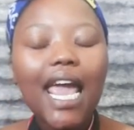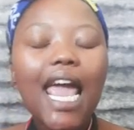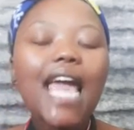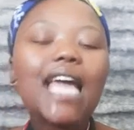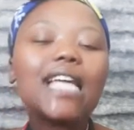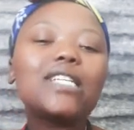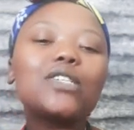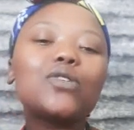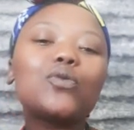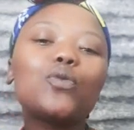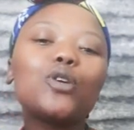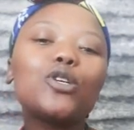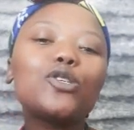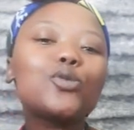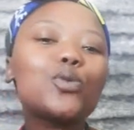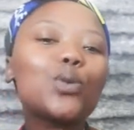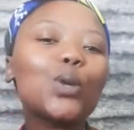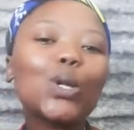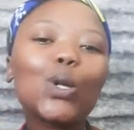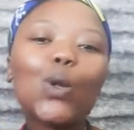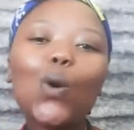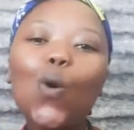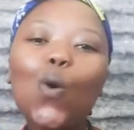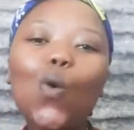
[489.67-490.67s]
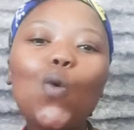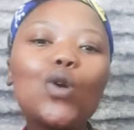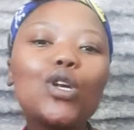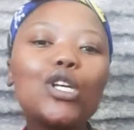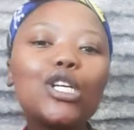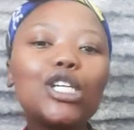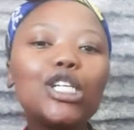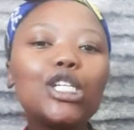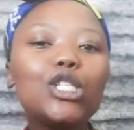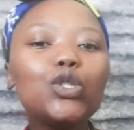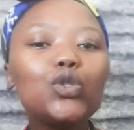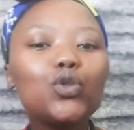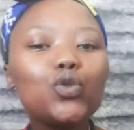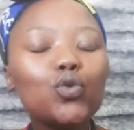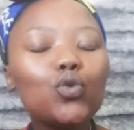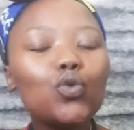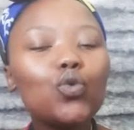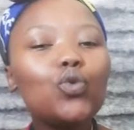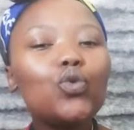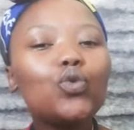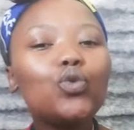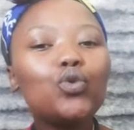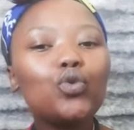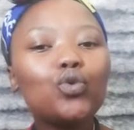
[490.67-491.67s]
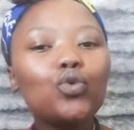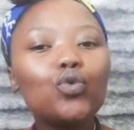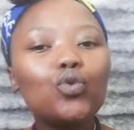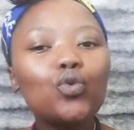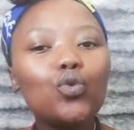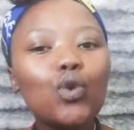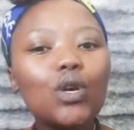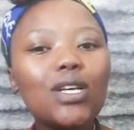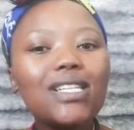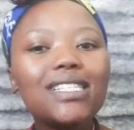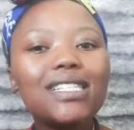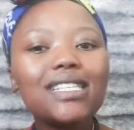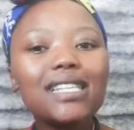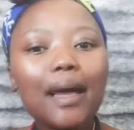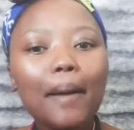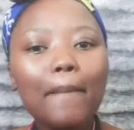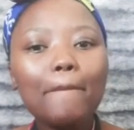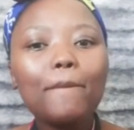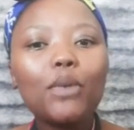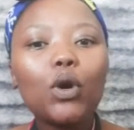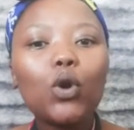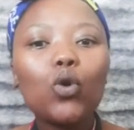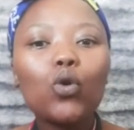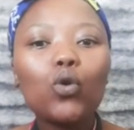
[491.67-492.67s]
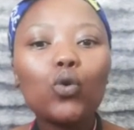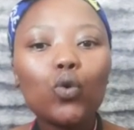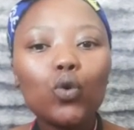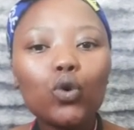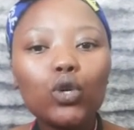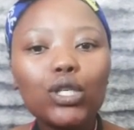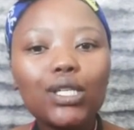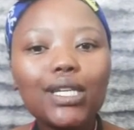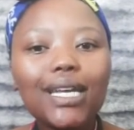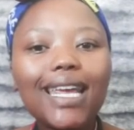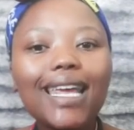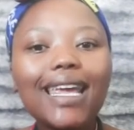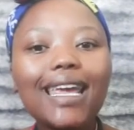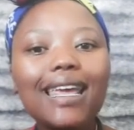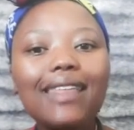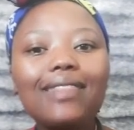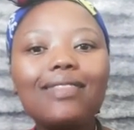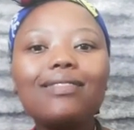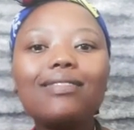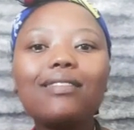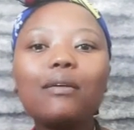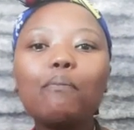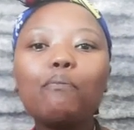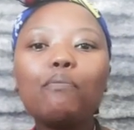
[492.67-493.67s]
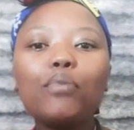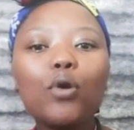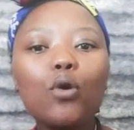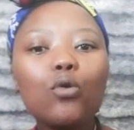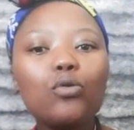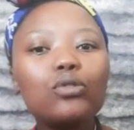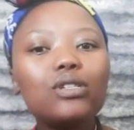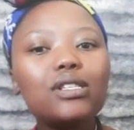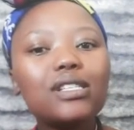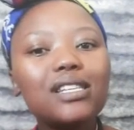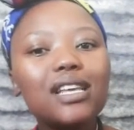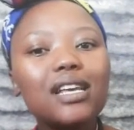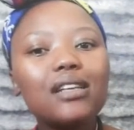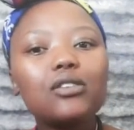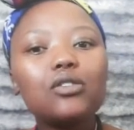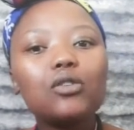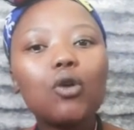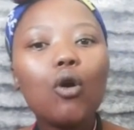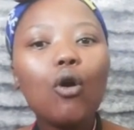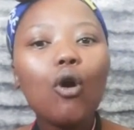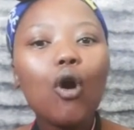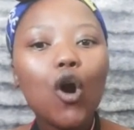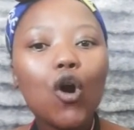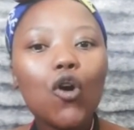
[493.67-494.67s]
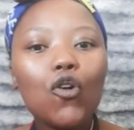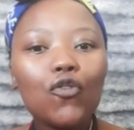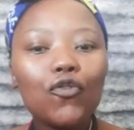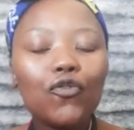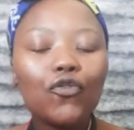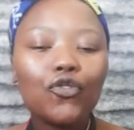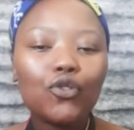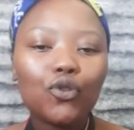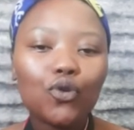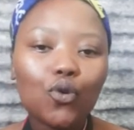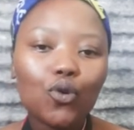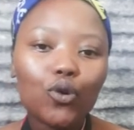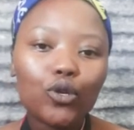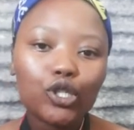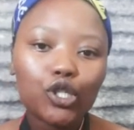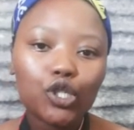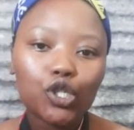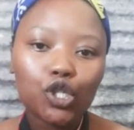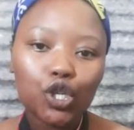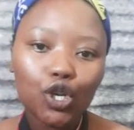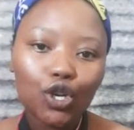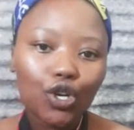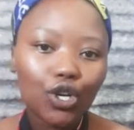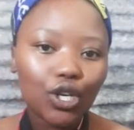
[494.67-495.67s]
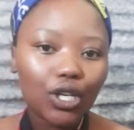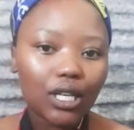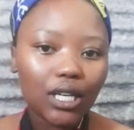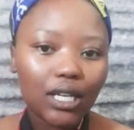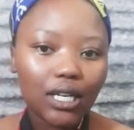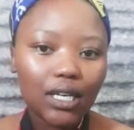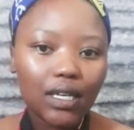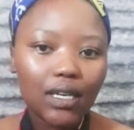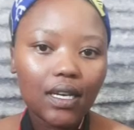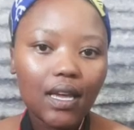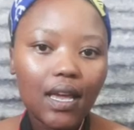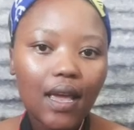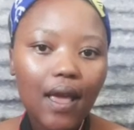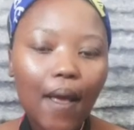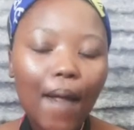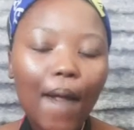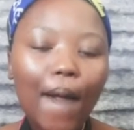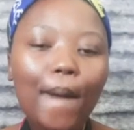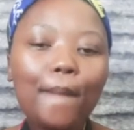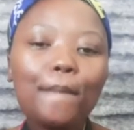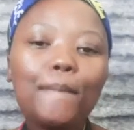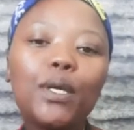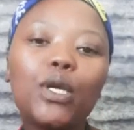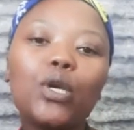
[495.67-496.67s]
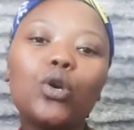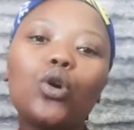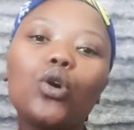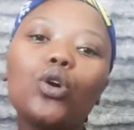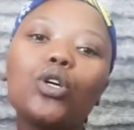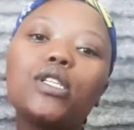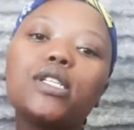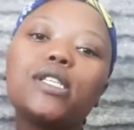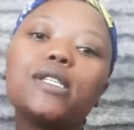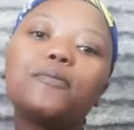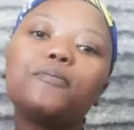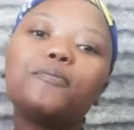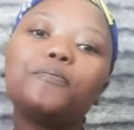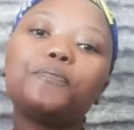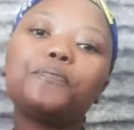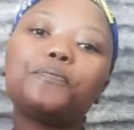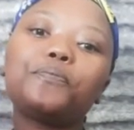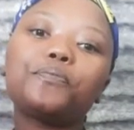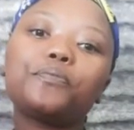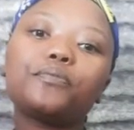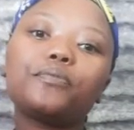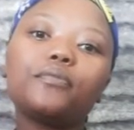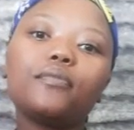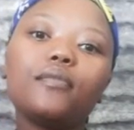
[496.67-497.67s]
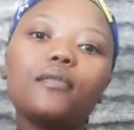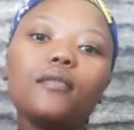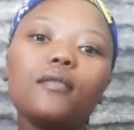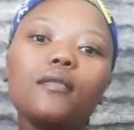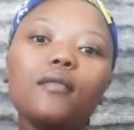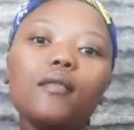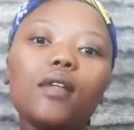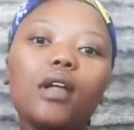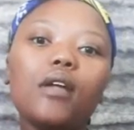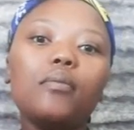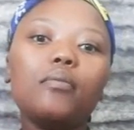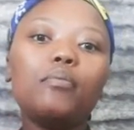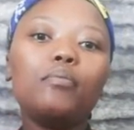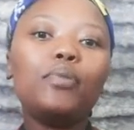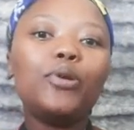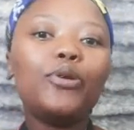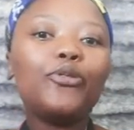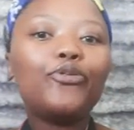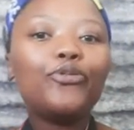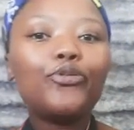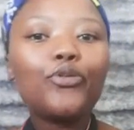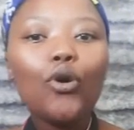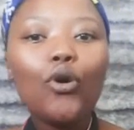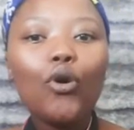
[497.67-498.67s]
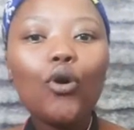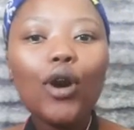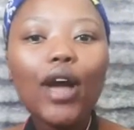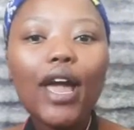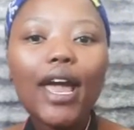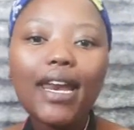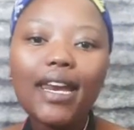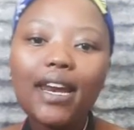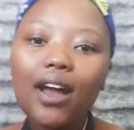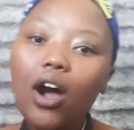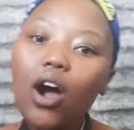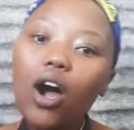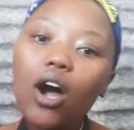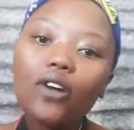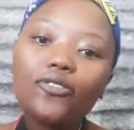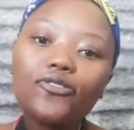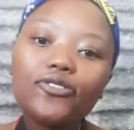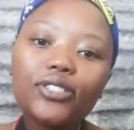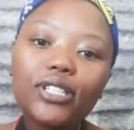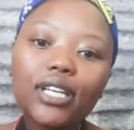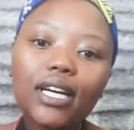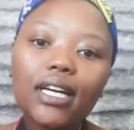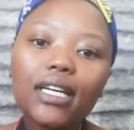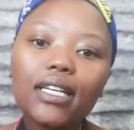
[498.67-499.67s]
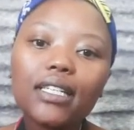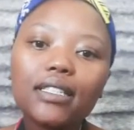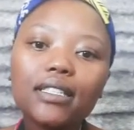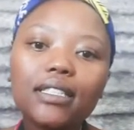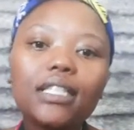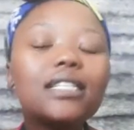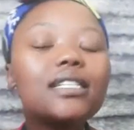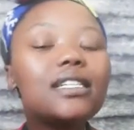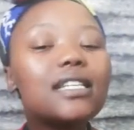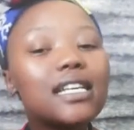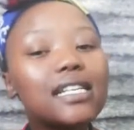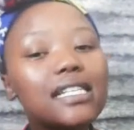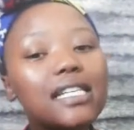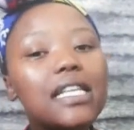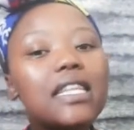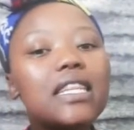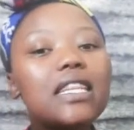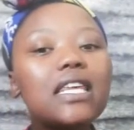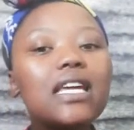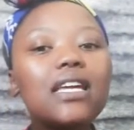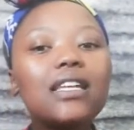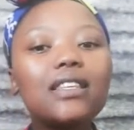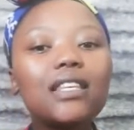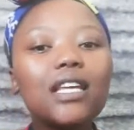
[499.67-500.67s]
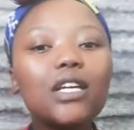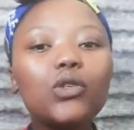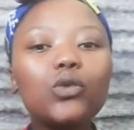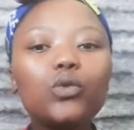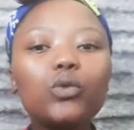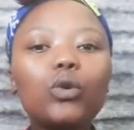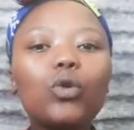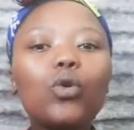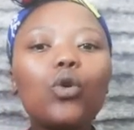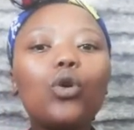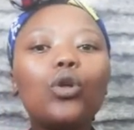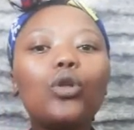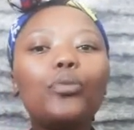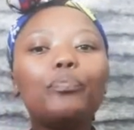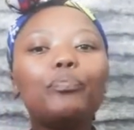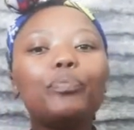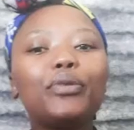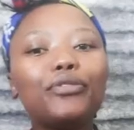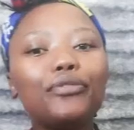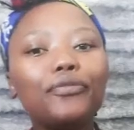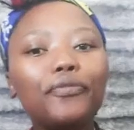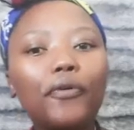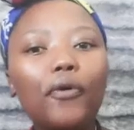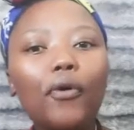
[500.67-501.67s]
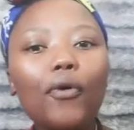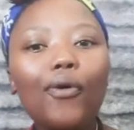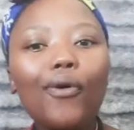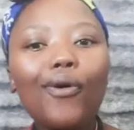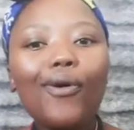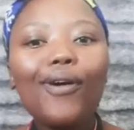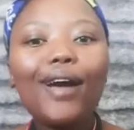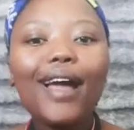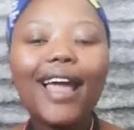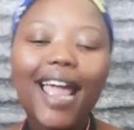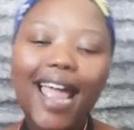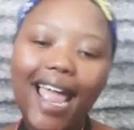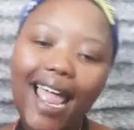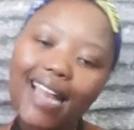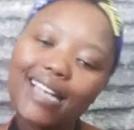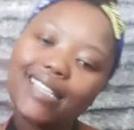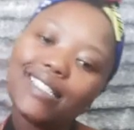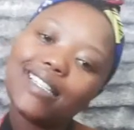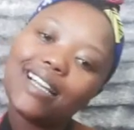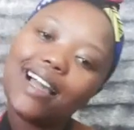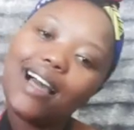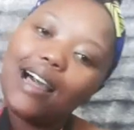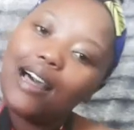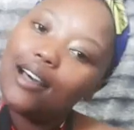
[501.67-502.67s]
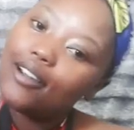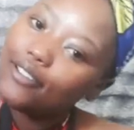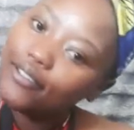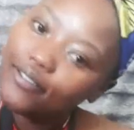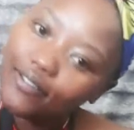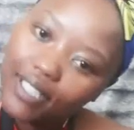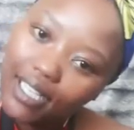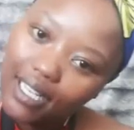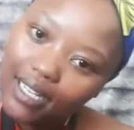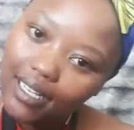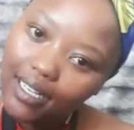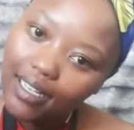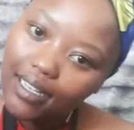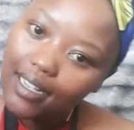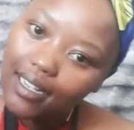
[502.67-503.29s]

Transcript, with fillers: and which will only do you some good in the process of your journey. Because before and after, there's, there's a thing that we call before and after.